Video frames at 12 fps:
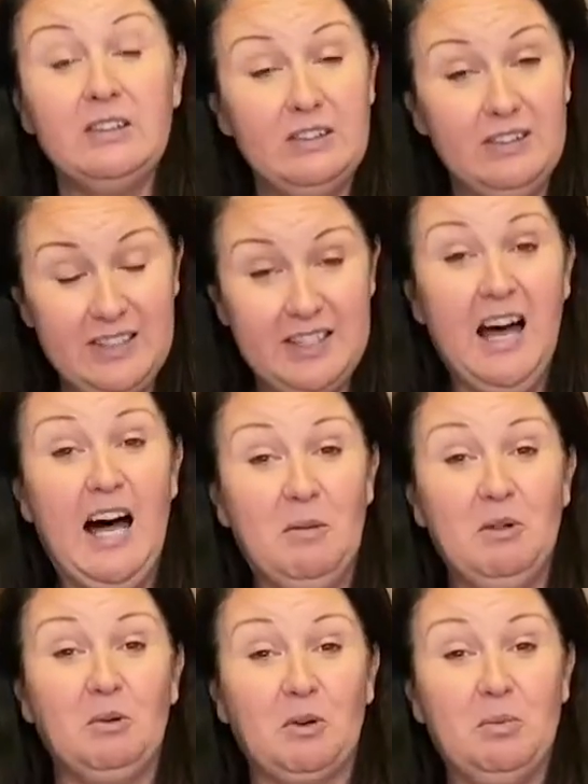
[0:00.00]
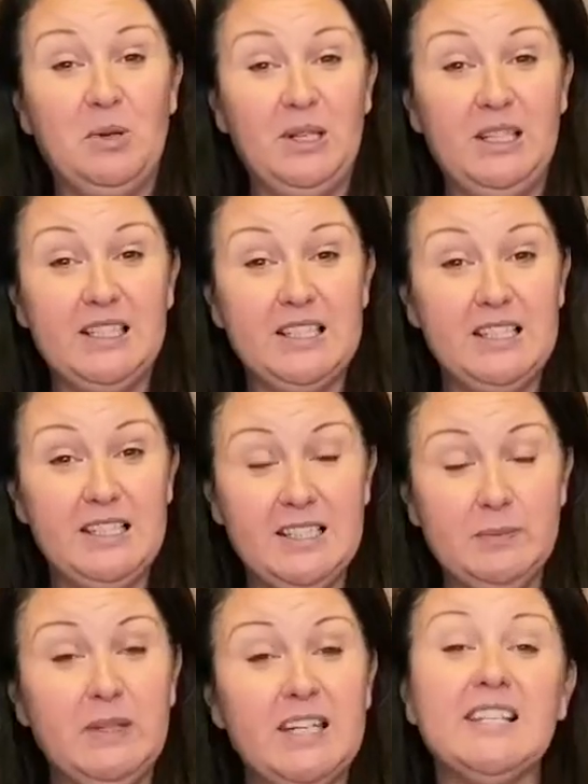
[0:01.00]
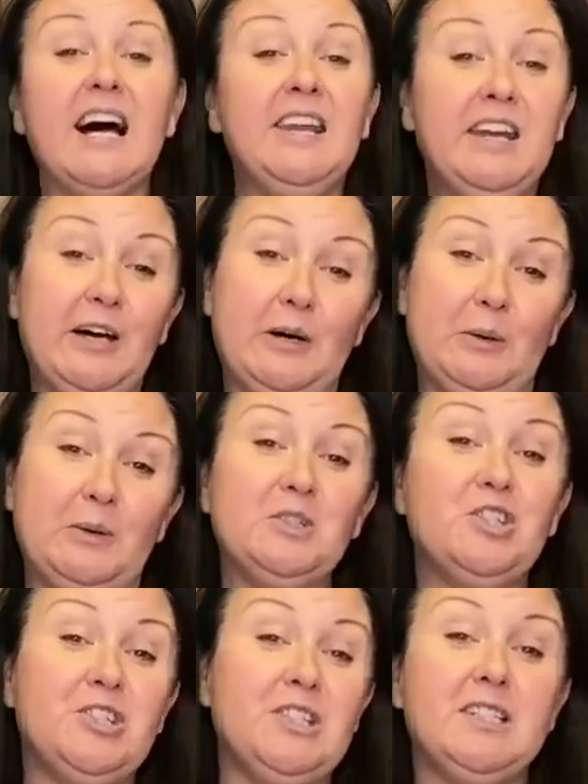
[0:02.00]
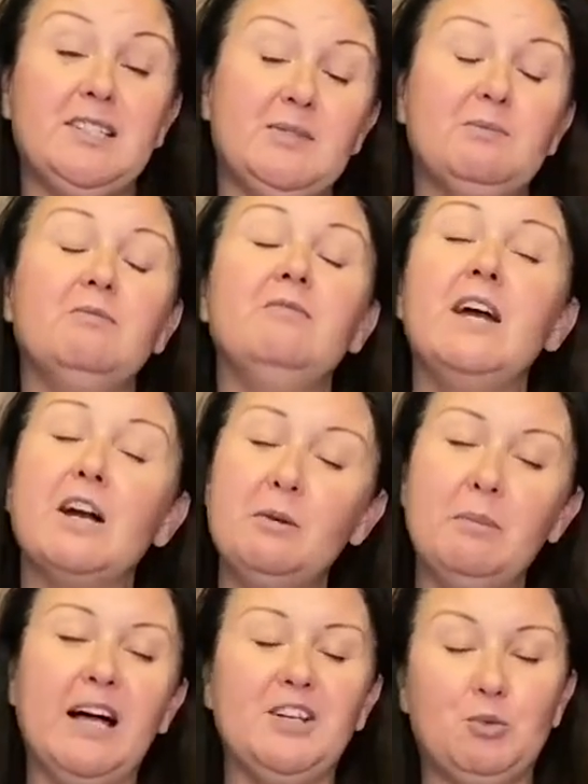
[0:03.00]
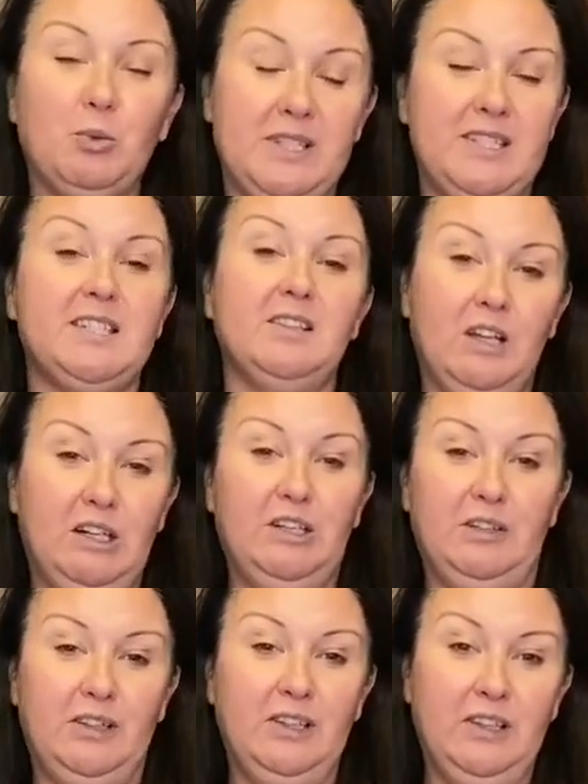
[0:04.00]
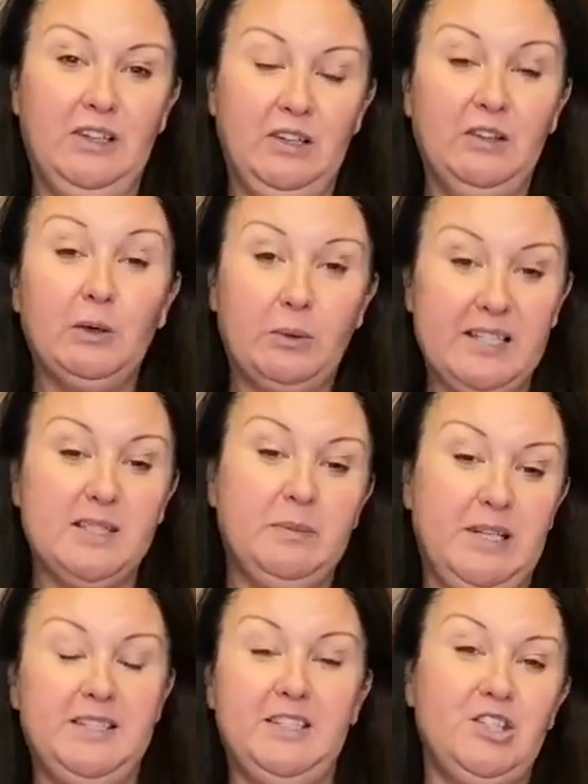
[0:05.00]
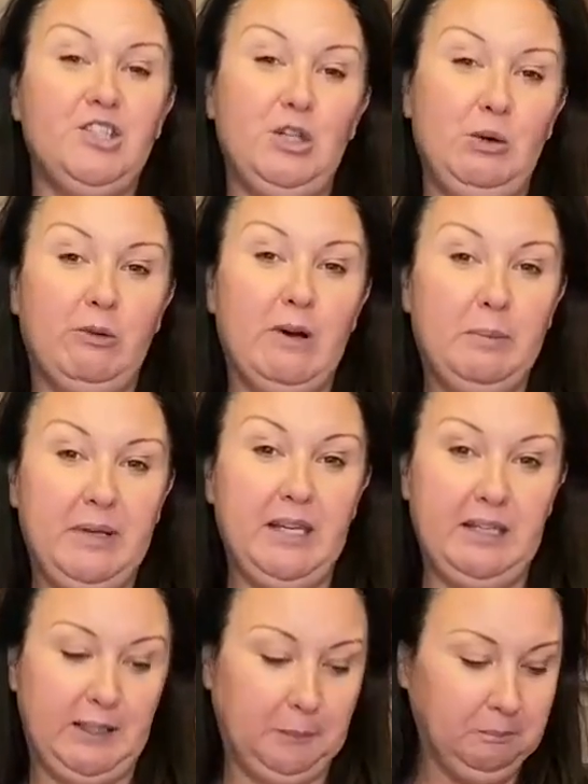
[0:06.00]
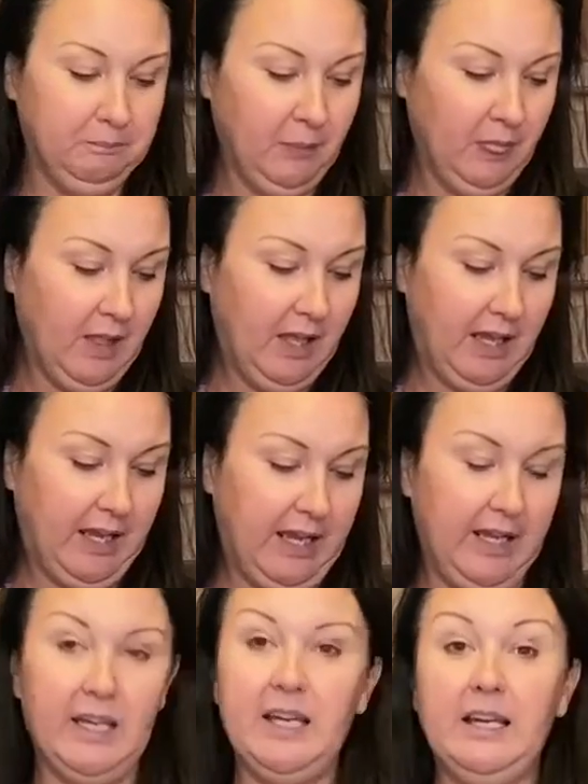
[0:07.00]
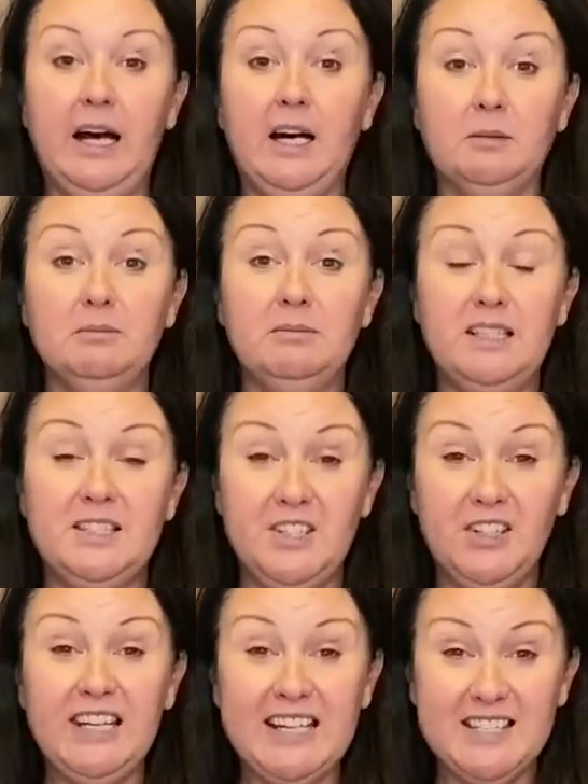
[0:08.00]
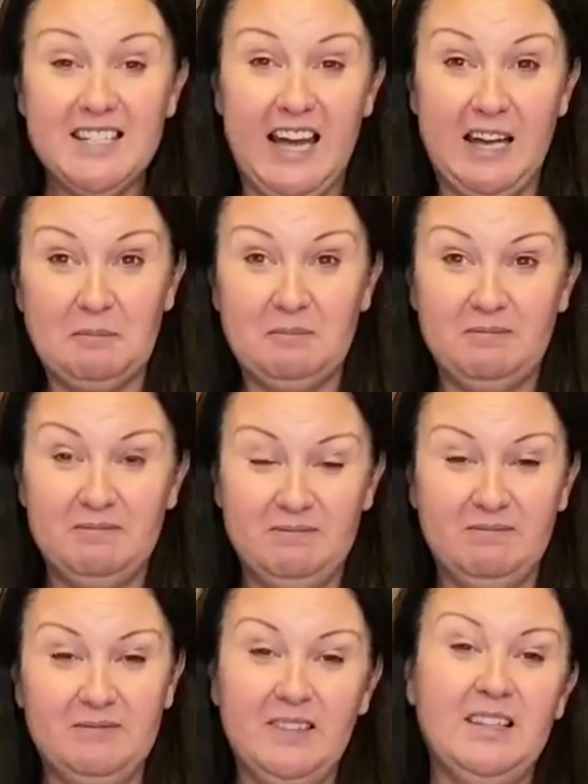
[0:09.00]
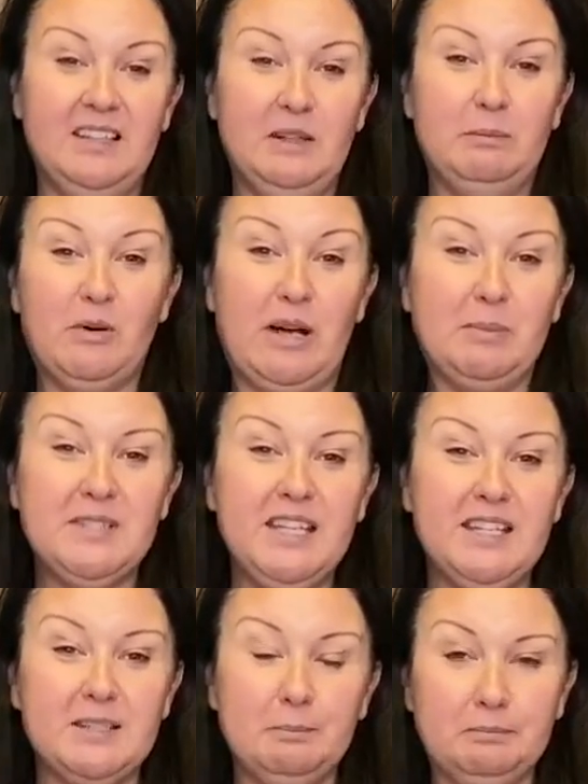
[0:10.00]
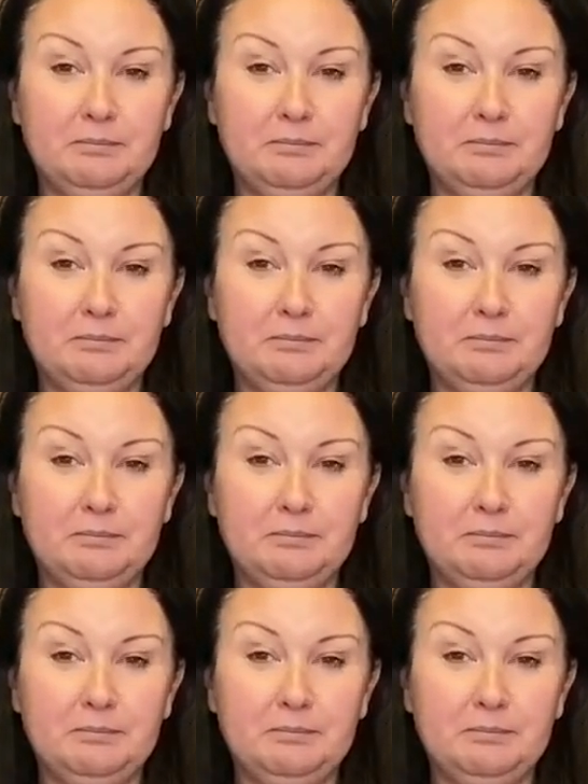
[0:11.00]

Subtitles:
the time that we're putting into this, because I know she is very much wants to learn the recipes that she grew up eating. And until next time, Bon appetit.